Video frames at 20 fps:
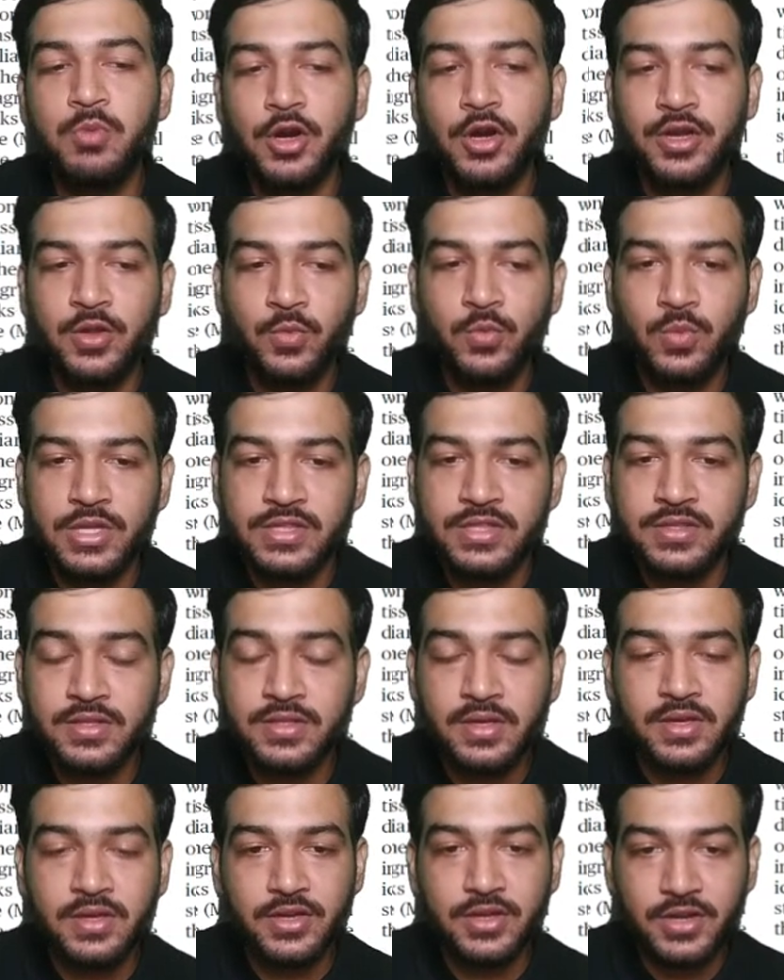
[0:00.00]
border with
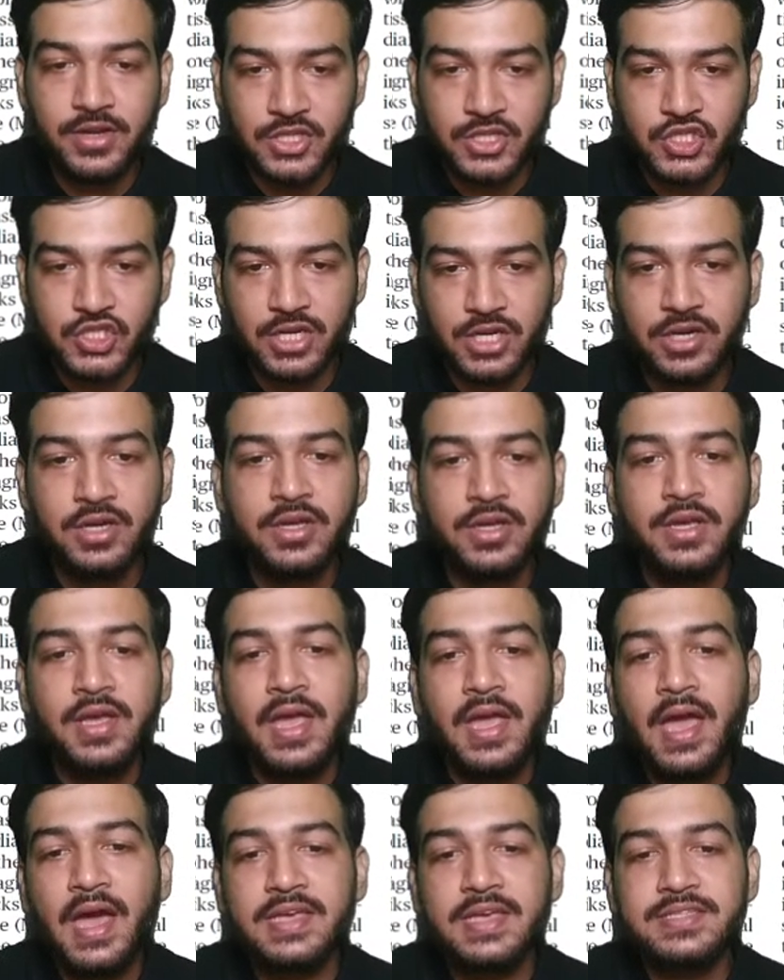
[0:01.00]
Russia,
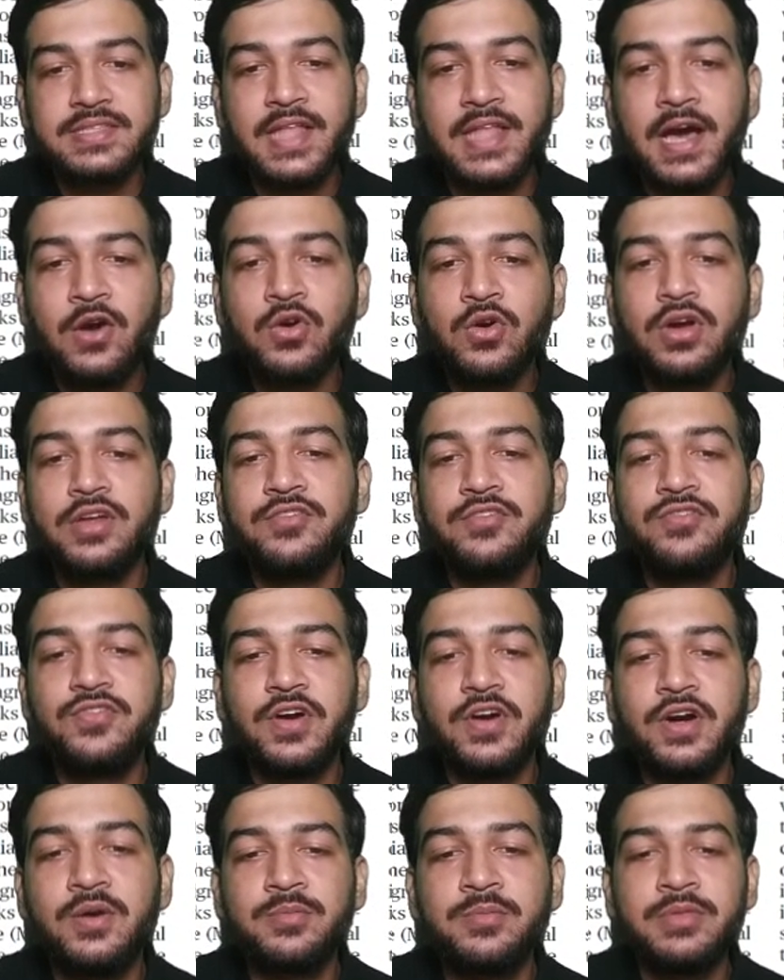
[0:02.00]
has now
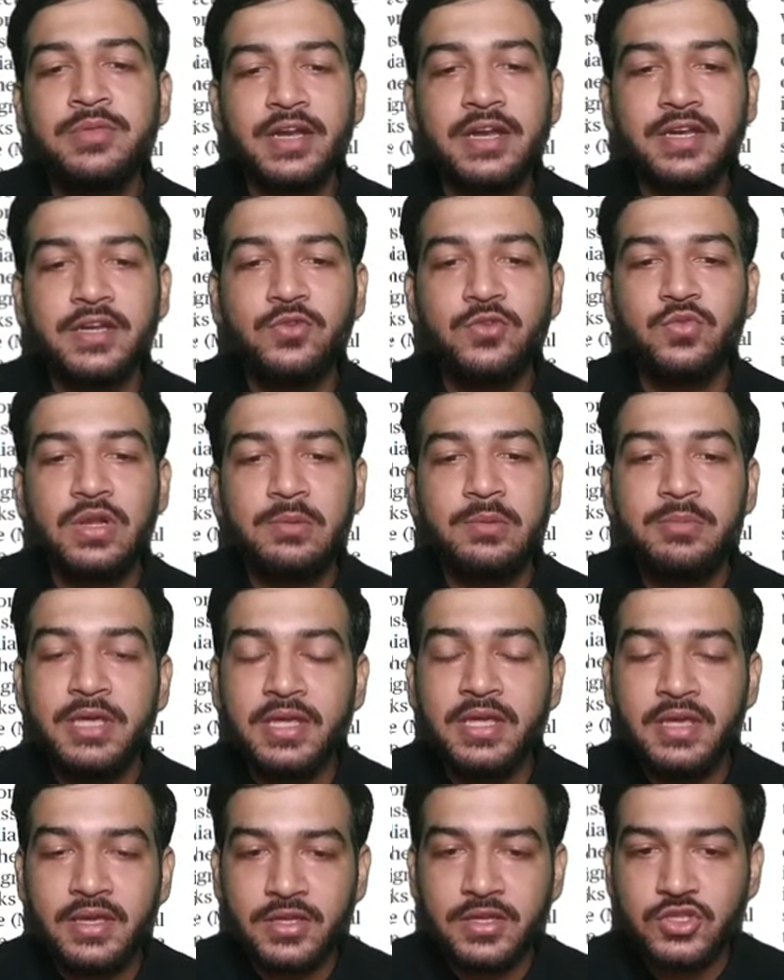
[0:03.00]
confirmed that it will
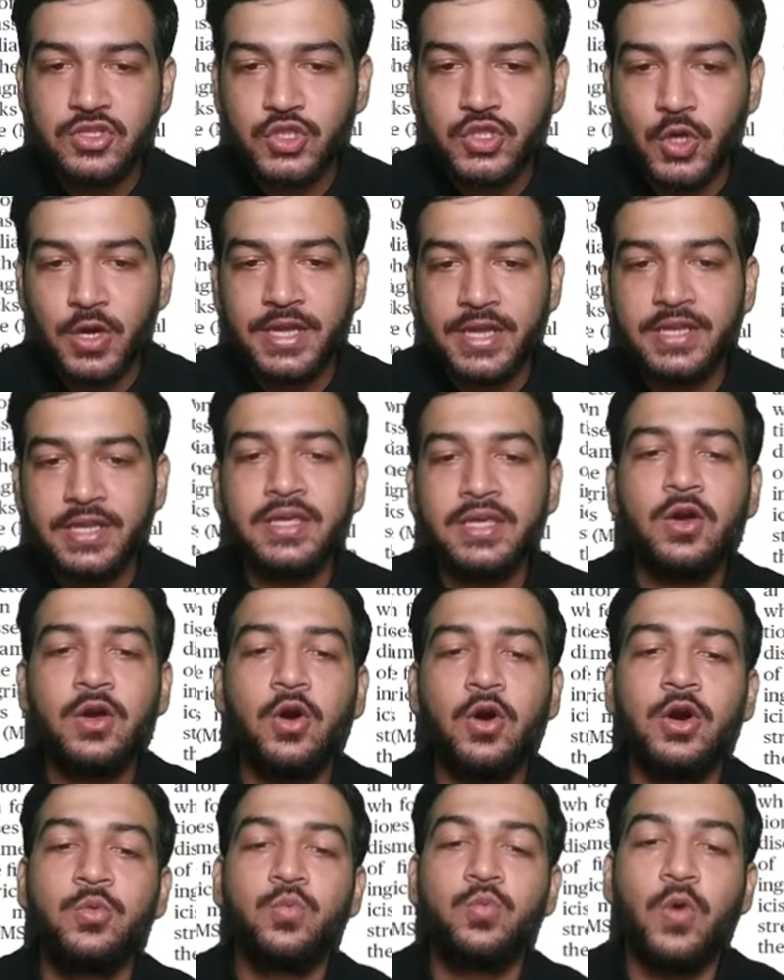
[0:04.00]
be joining
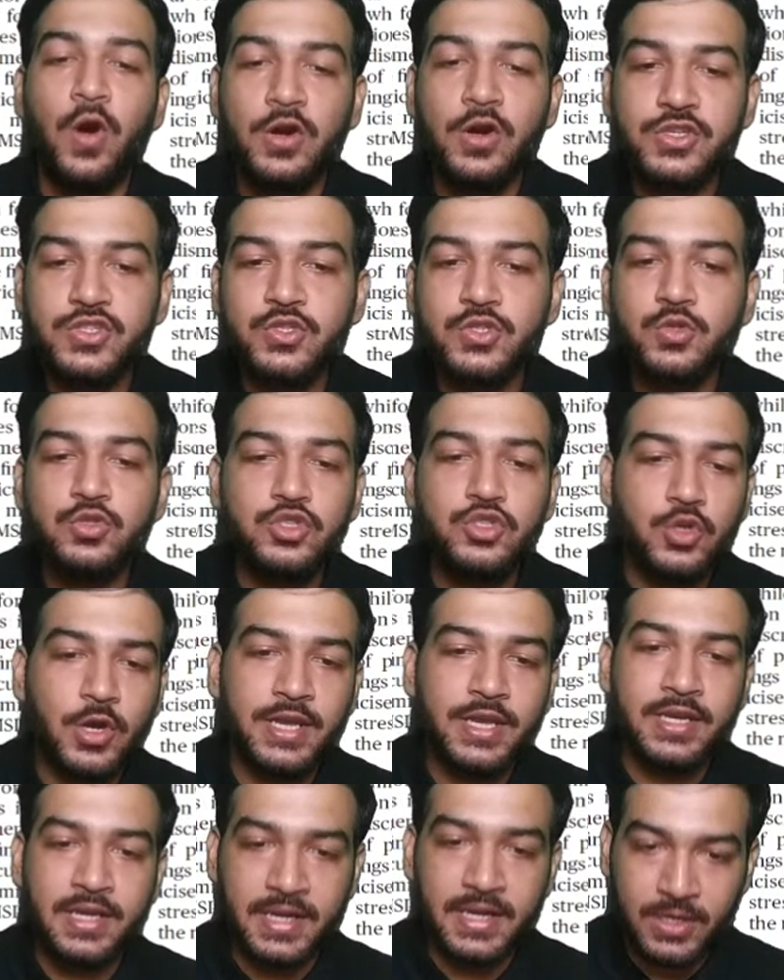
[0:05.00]
or wants to
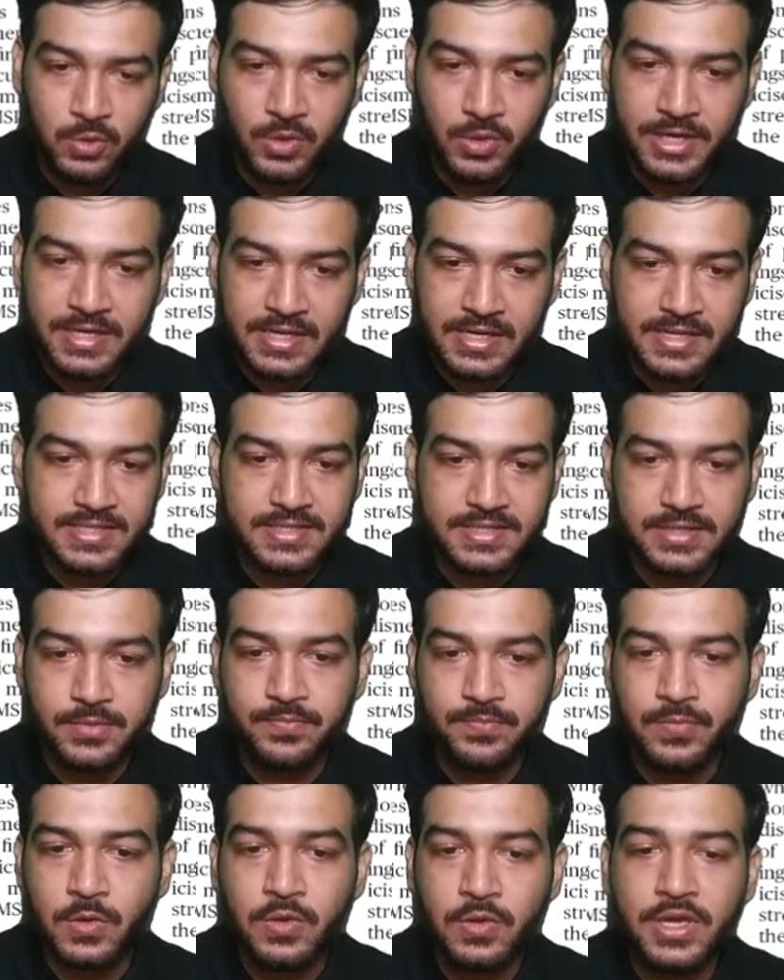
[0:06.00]
join NATO at least.
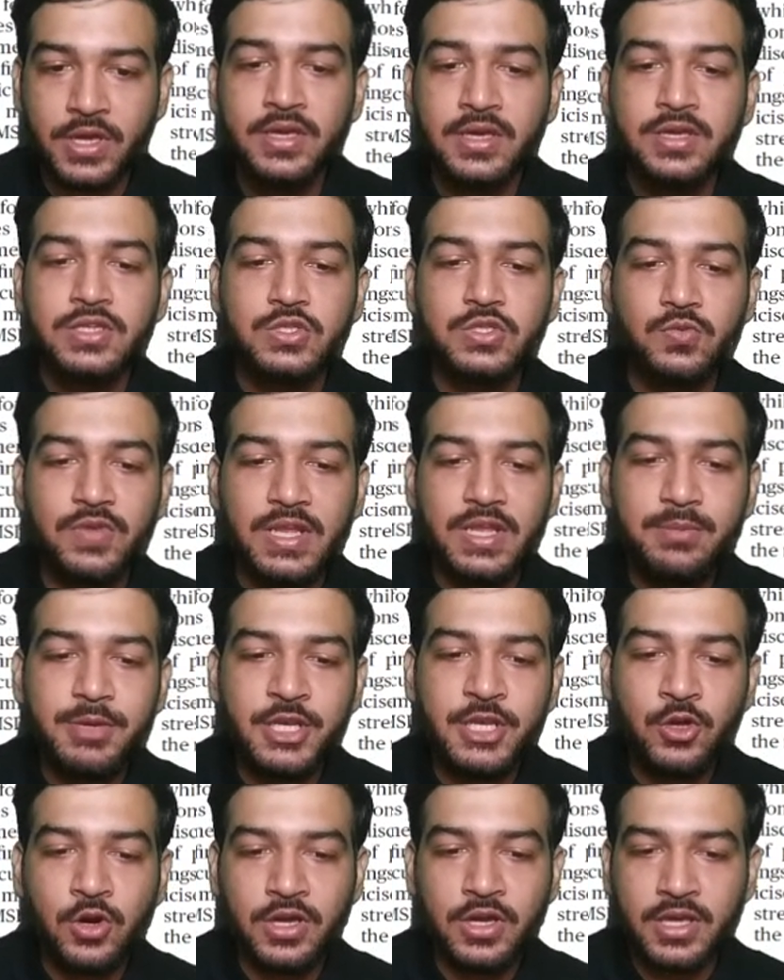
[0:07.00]
Okay, so we'll
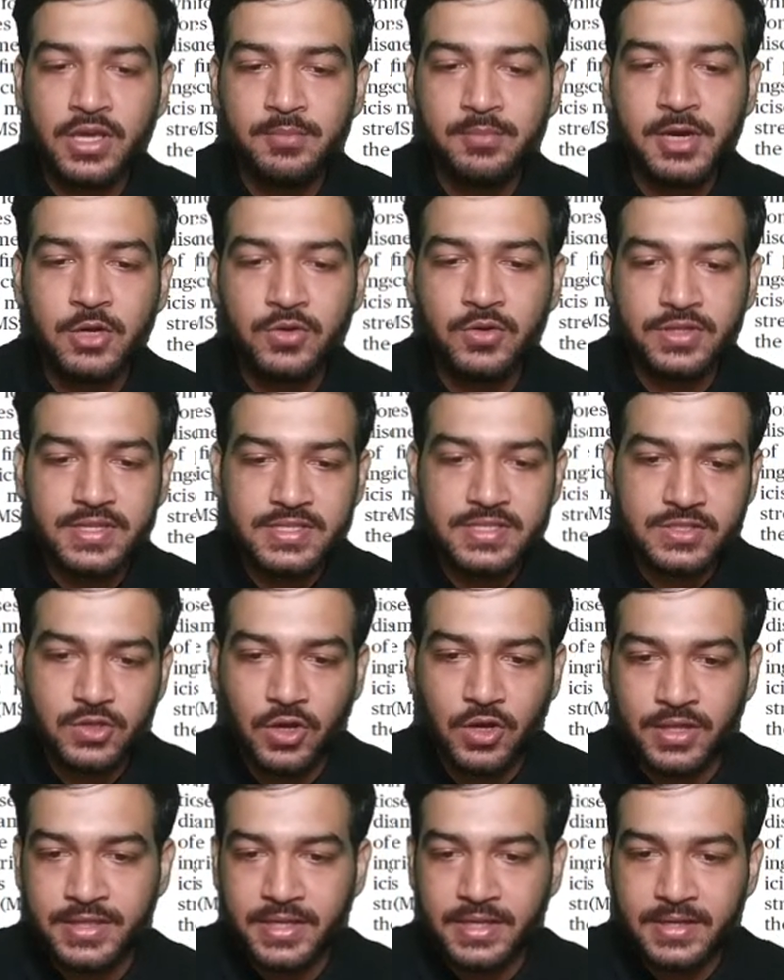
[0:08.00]
be talking about this
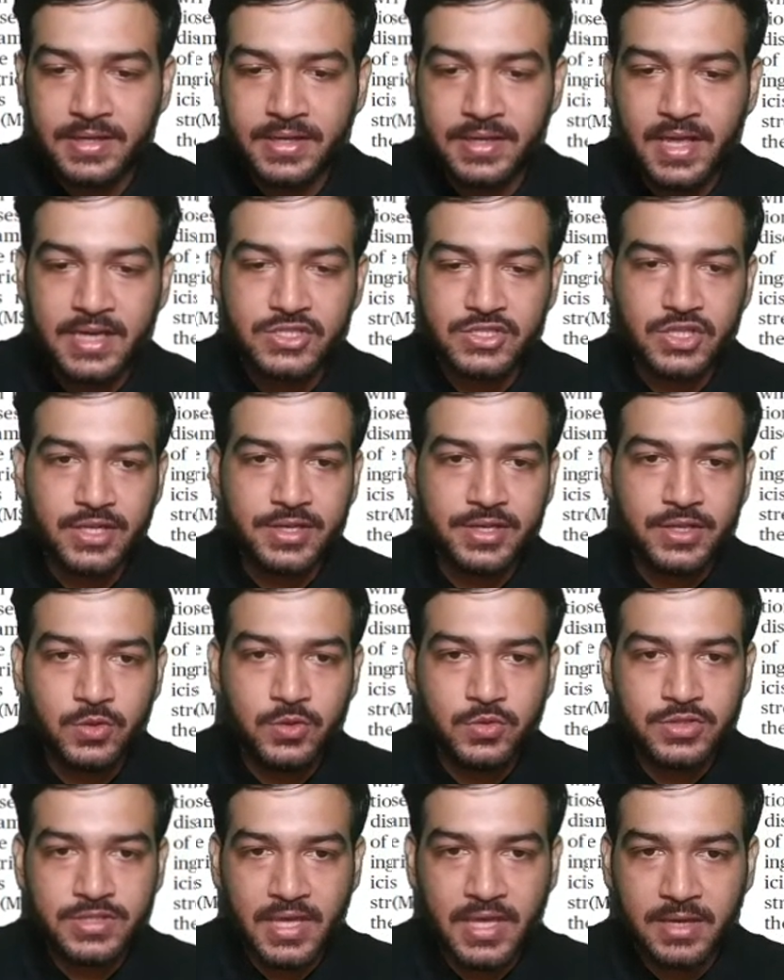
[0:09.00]
on the international
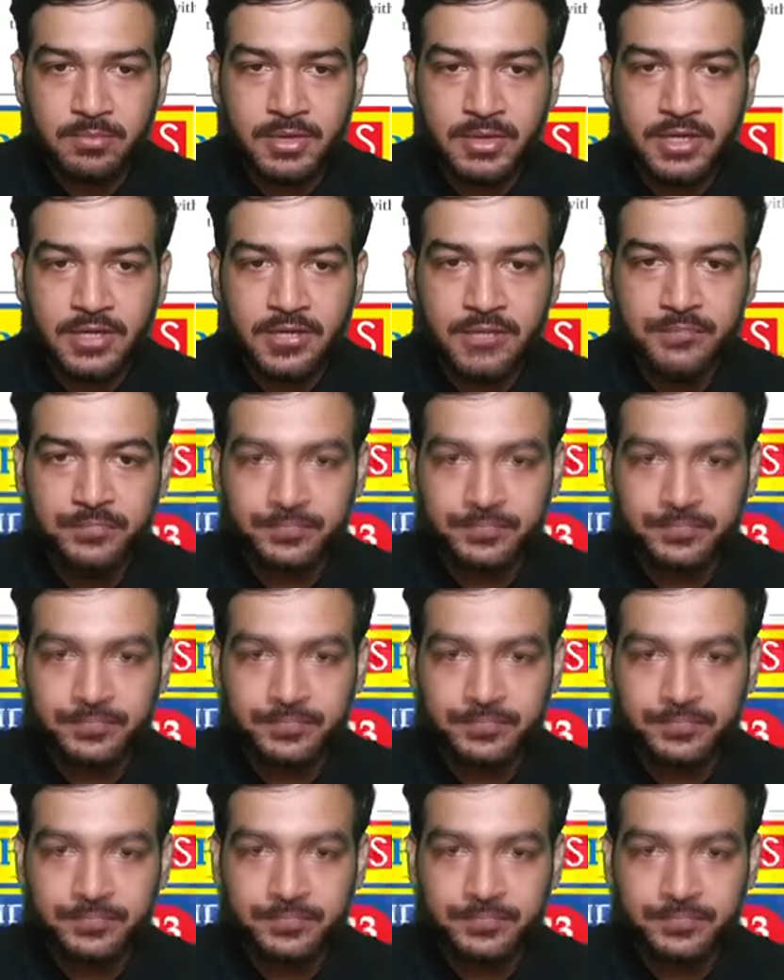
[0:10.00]
news segment.